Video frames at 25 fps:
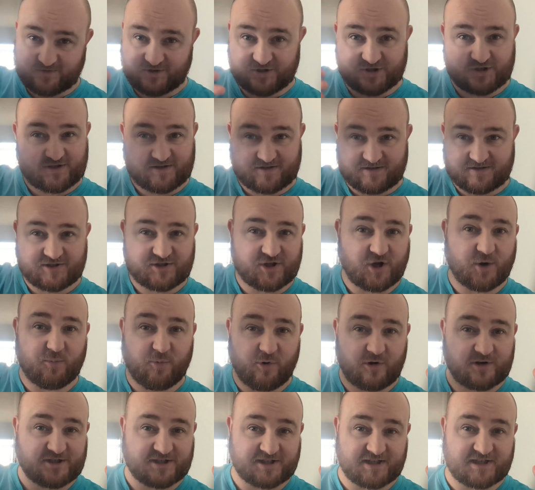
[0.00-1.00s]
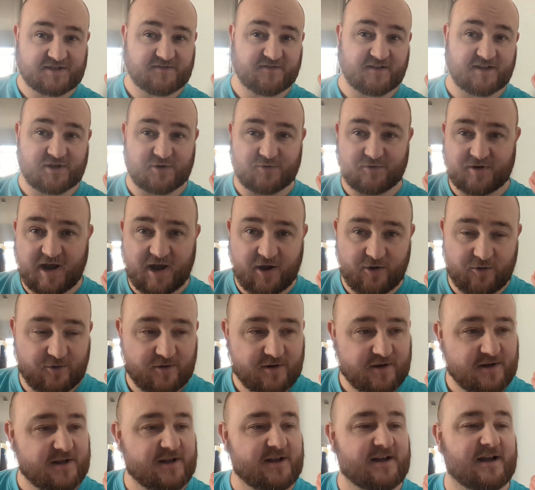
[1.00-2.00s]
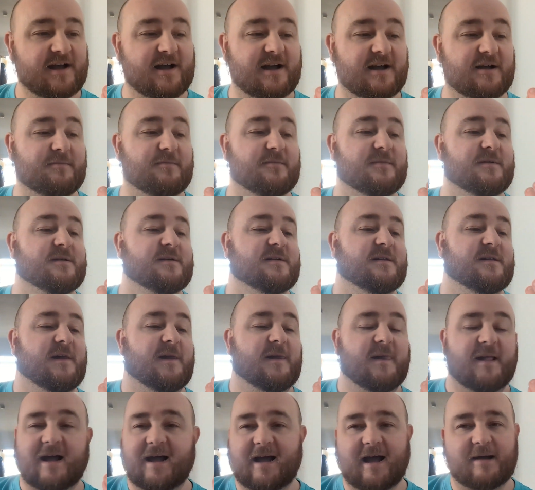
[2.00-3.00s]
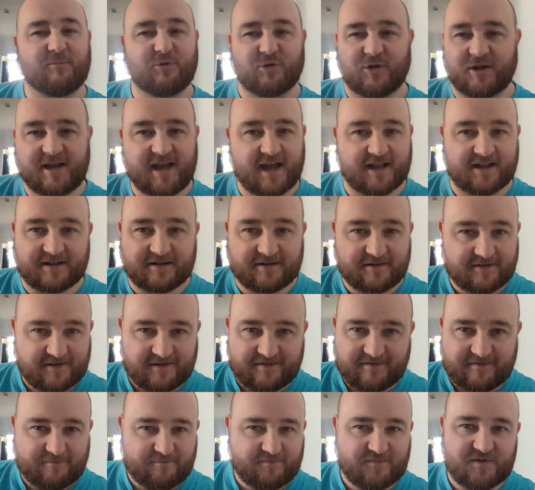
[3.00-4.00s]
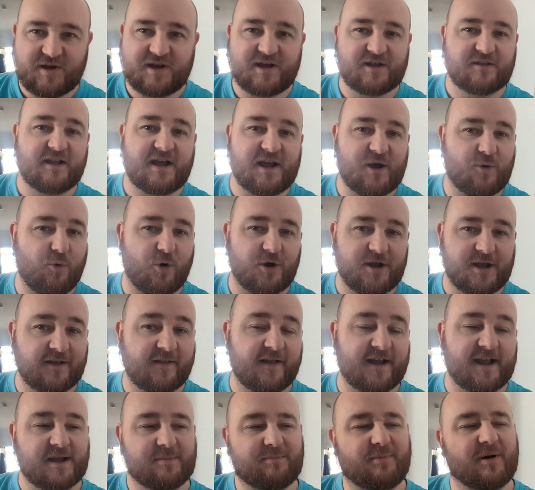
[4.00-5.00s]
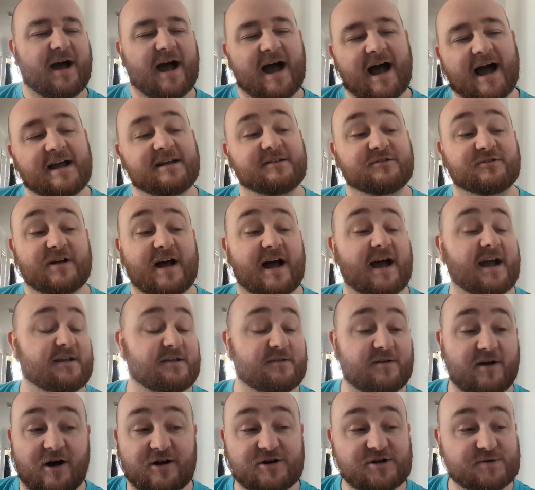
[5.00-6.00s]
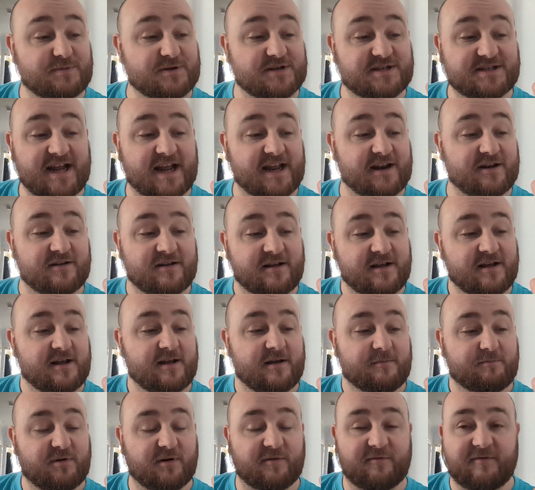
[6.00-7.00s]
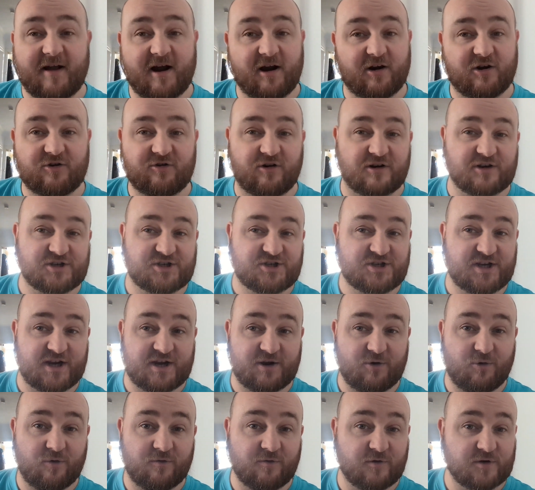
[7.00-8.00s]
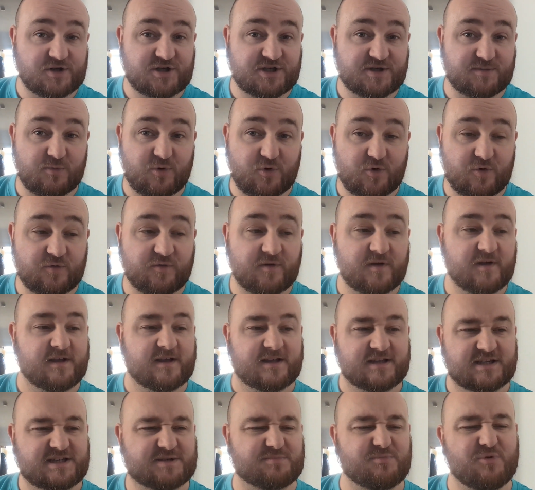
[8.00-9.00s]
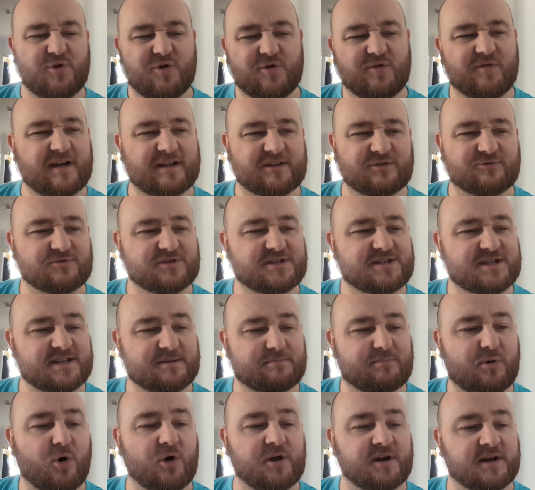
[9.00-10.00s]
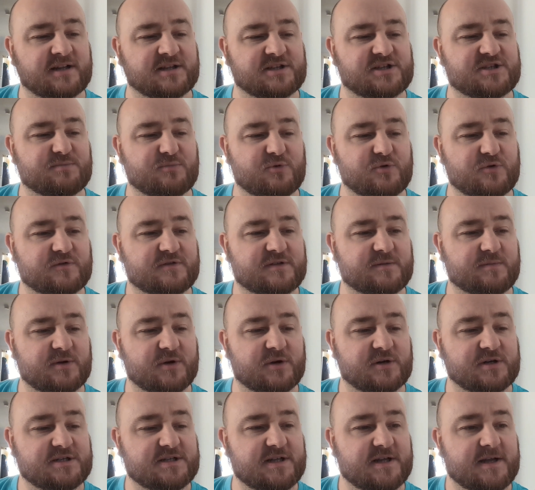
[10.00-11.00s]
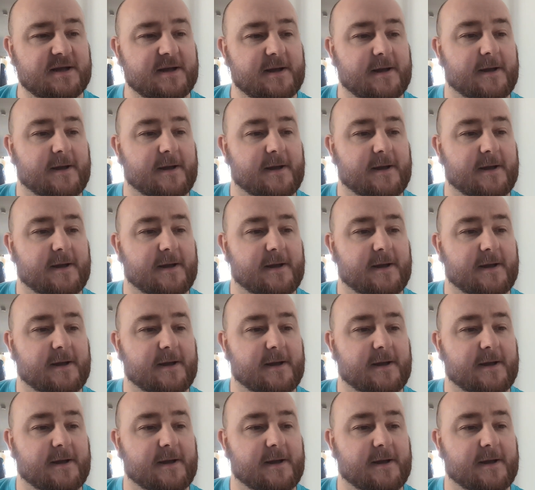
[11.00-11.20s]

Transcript: Just stop watching this video now. I'm only kidding. You can like what you like, but I 100% prefer crunchy over smooth. Smooth, I don't see the point in smooth, to be honest.